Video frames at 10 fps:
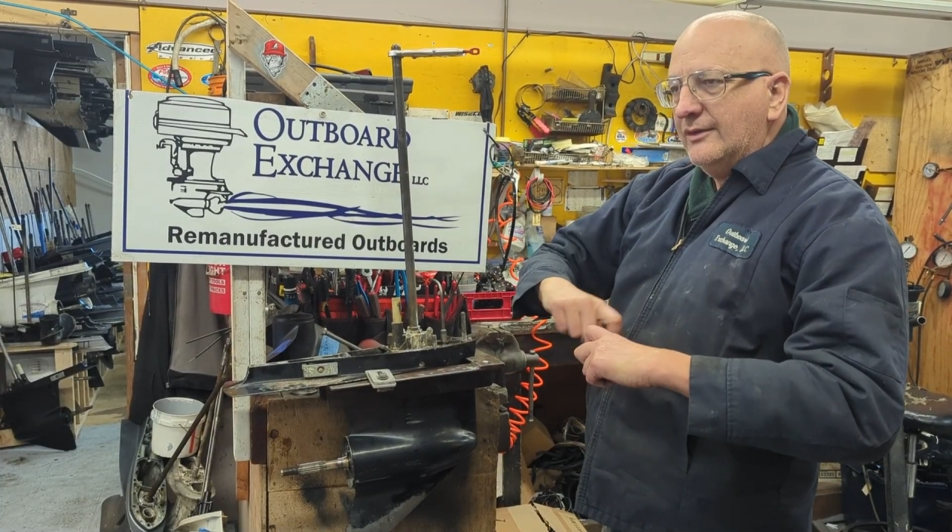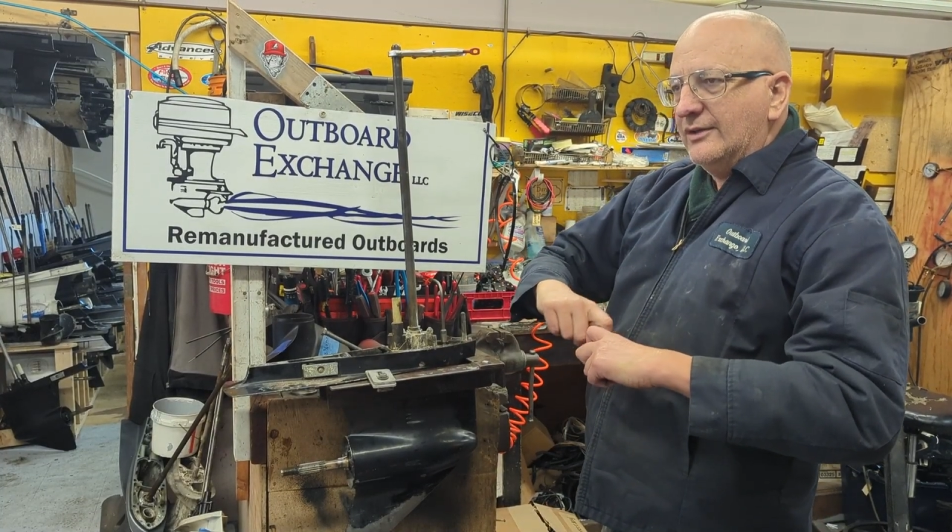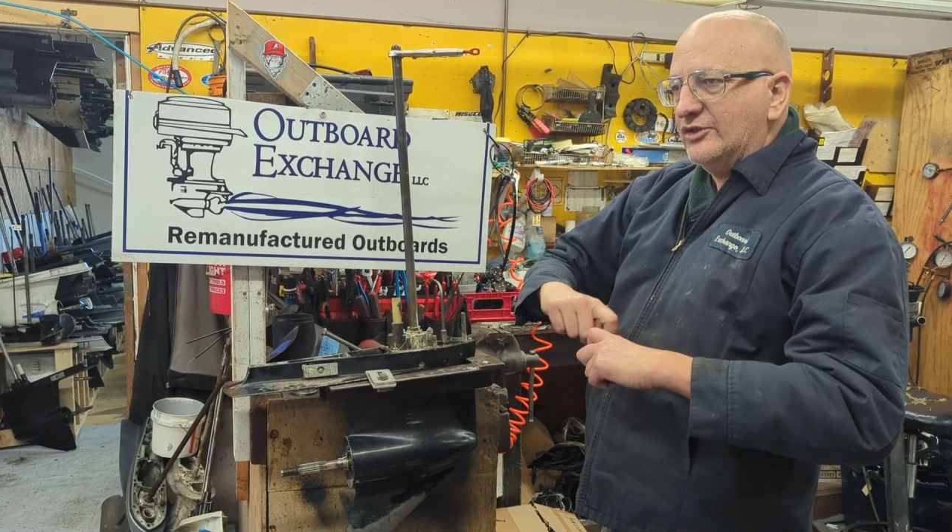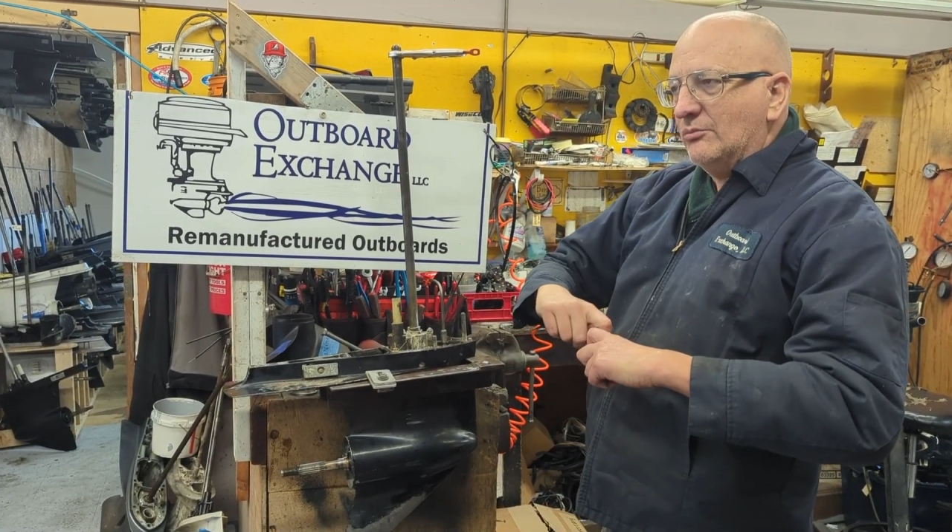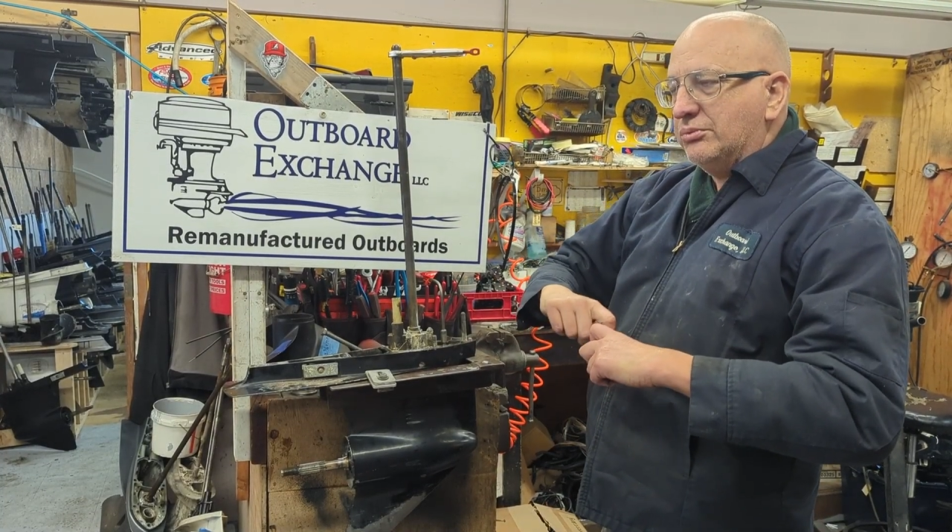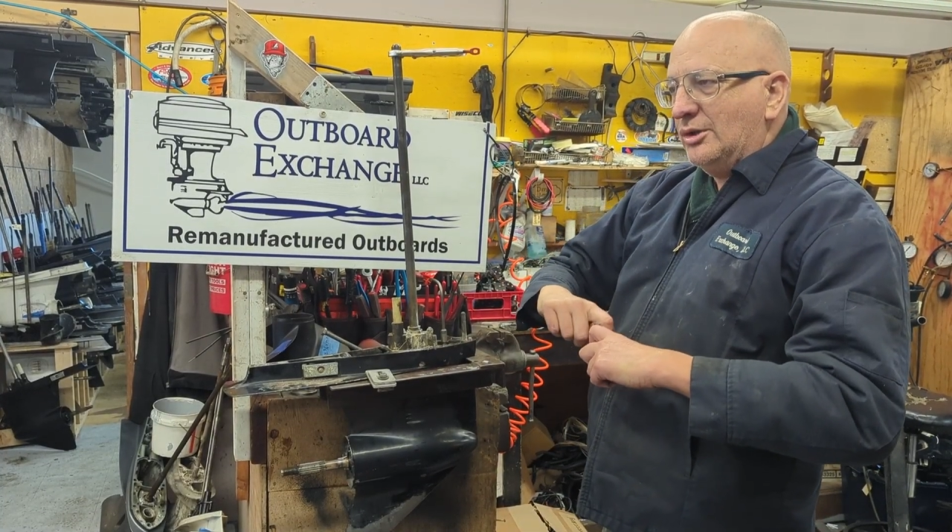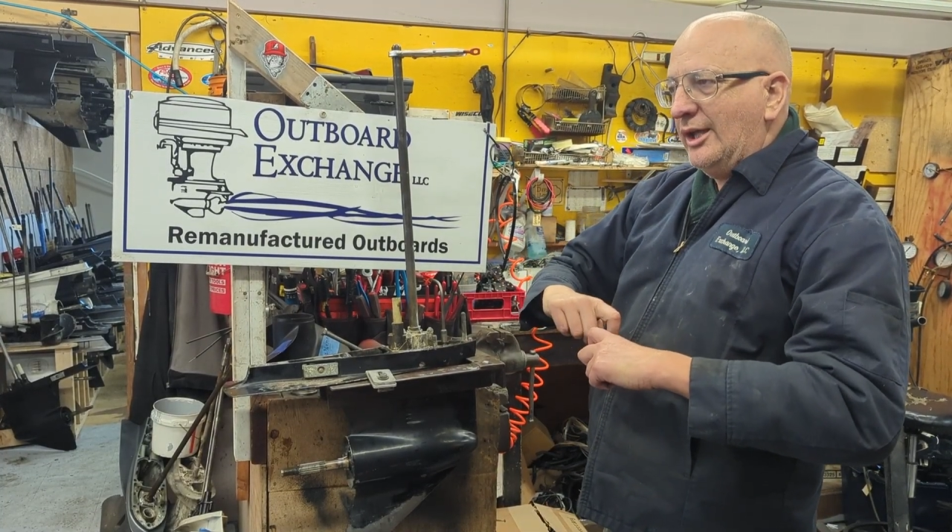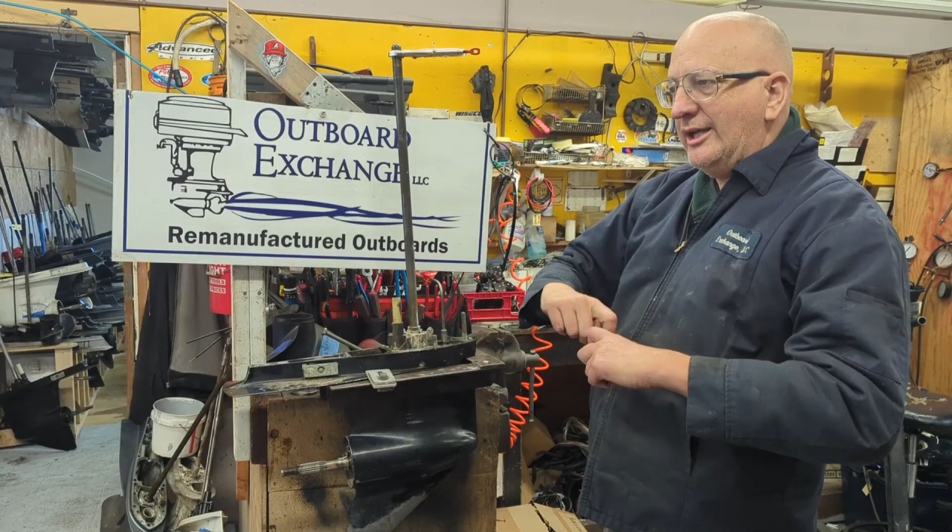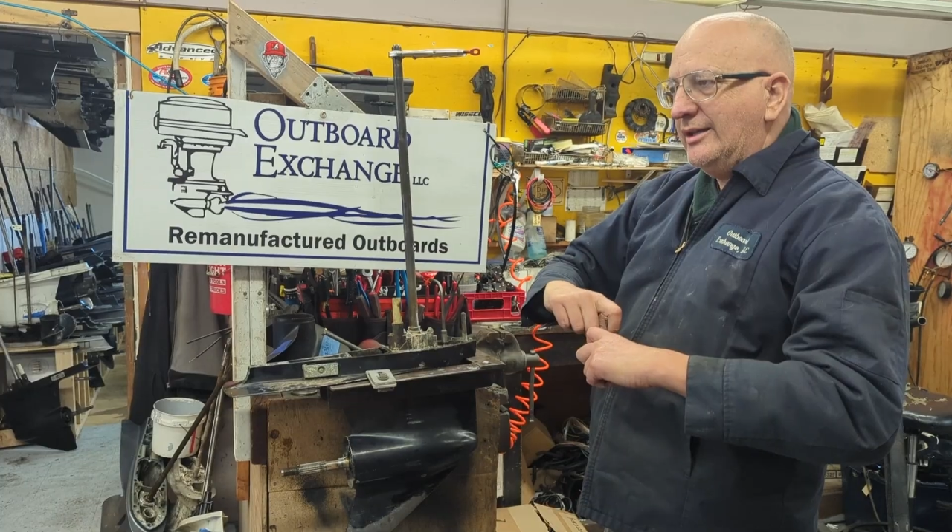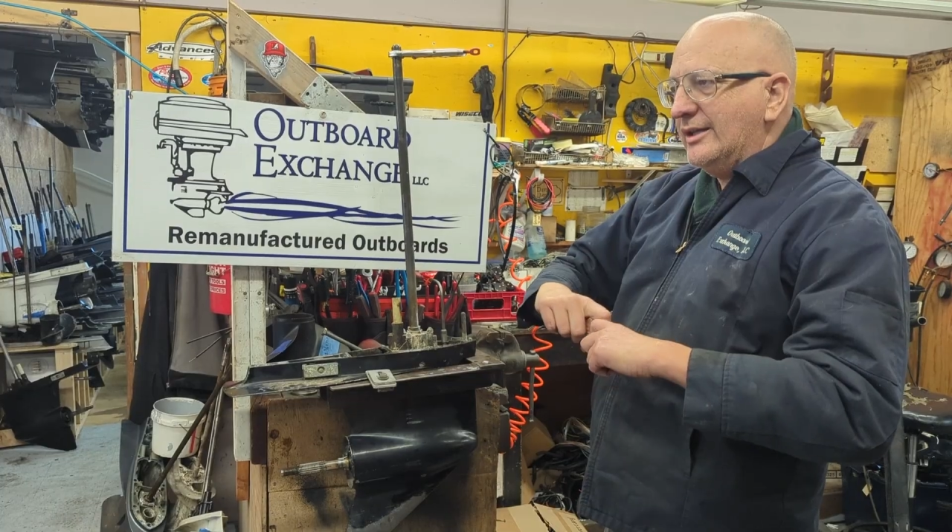there's some
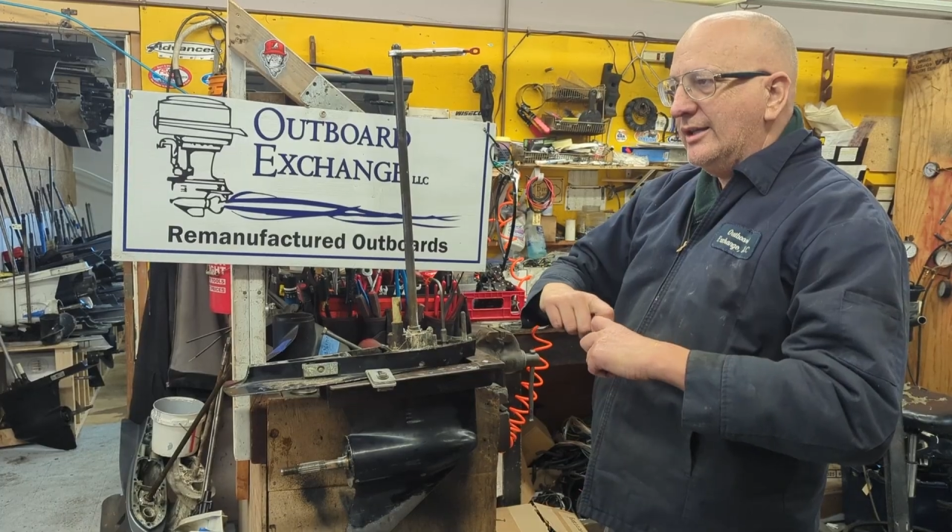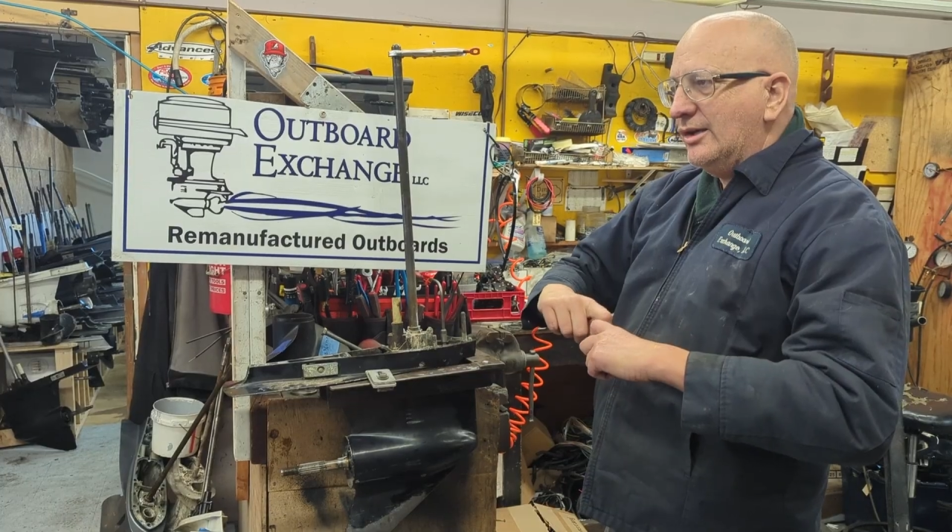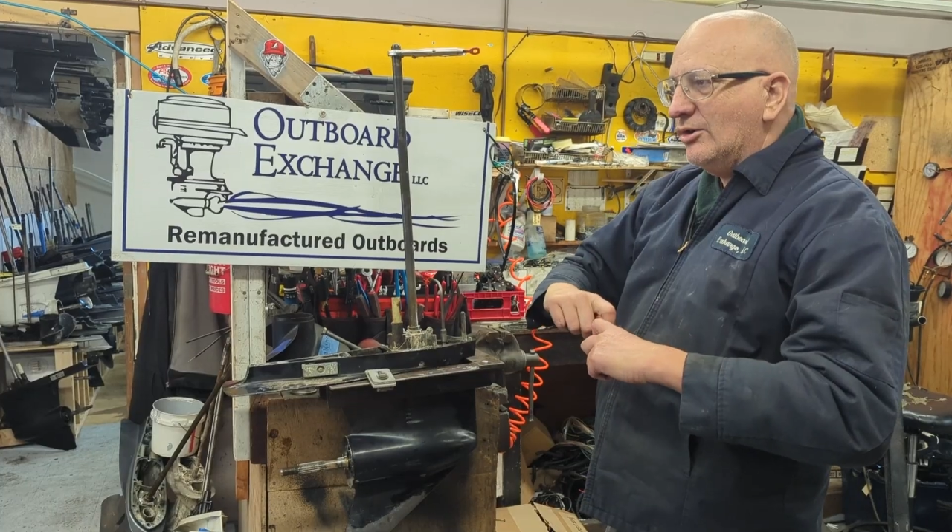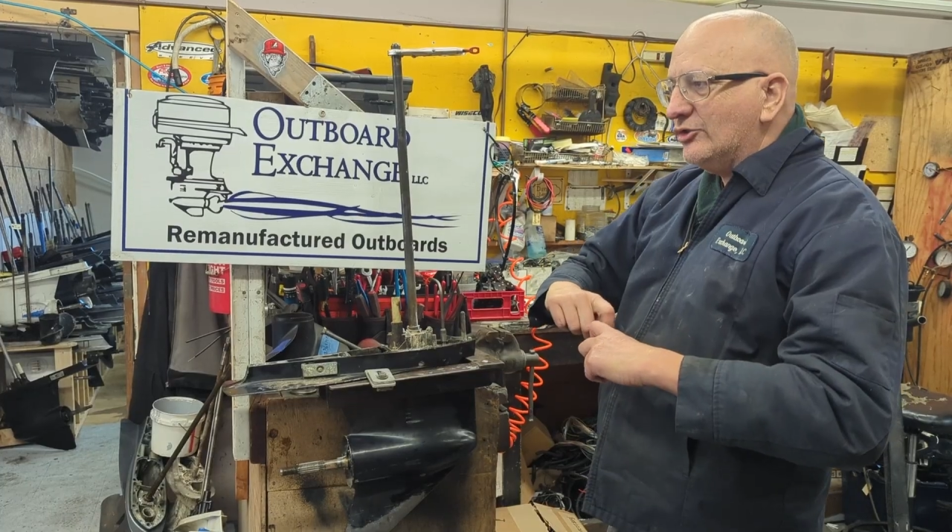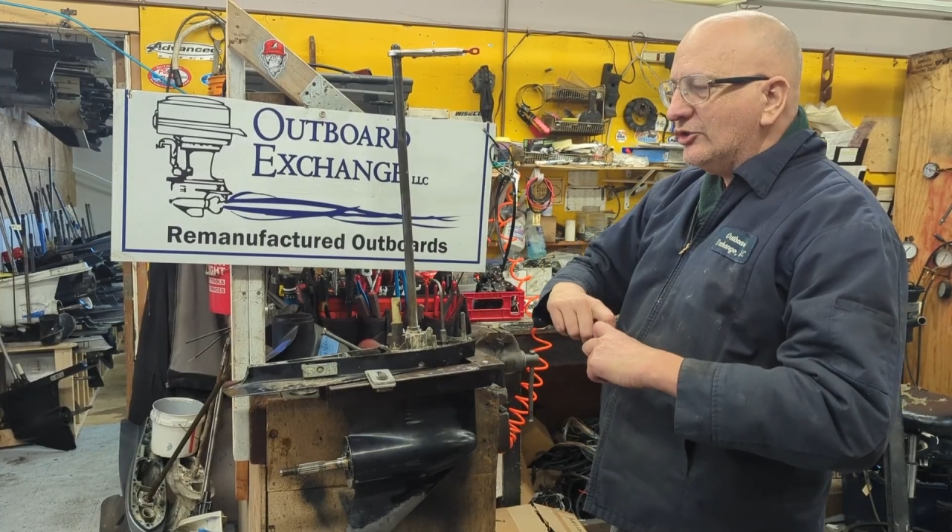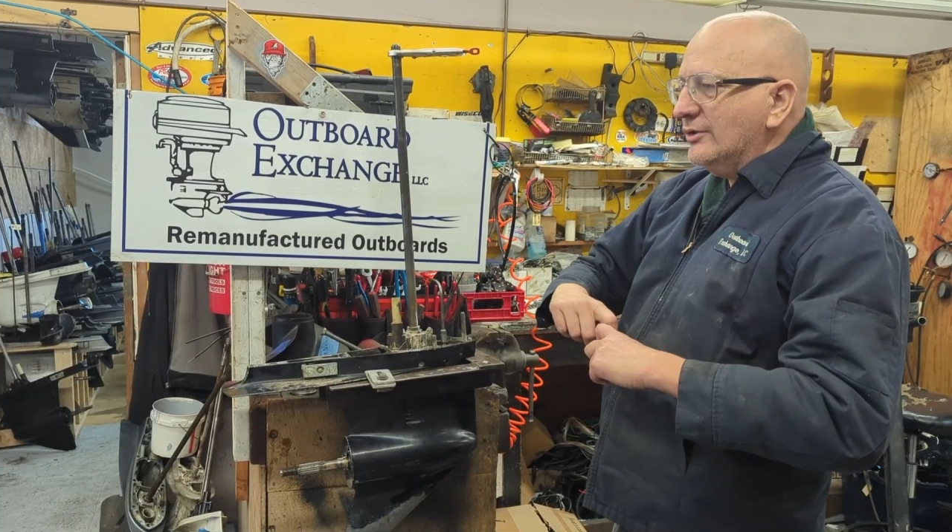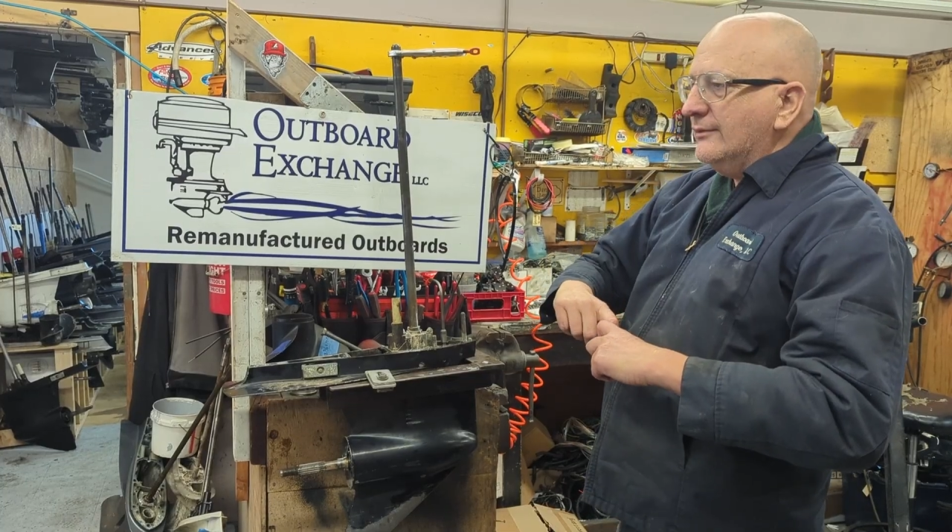play in the gears